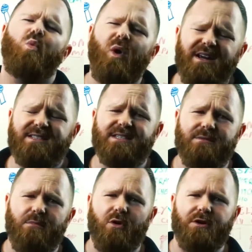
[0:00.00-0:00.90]
Why is
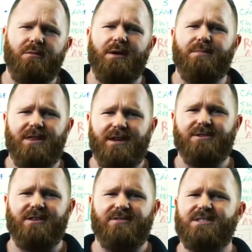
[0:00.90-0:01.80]
this important? You might be thinking to
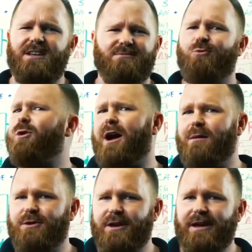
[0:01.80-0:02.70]
yourself, this just sounds more
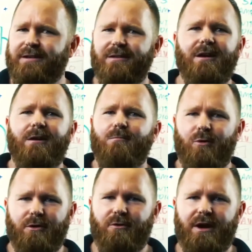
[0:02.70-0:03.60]
complicated,
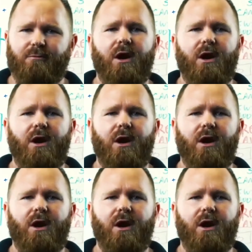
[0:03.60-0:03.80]
more annoying.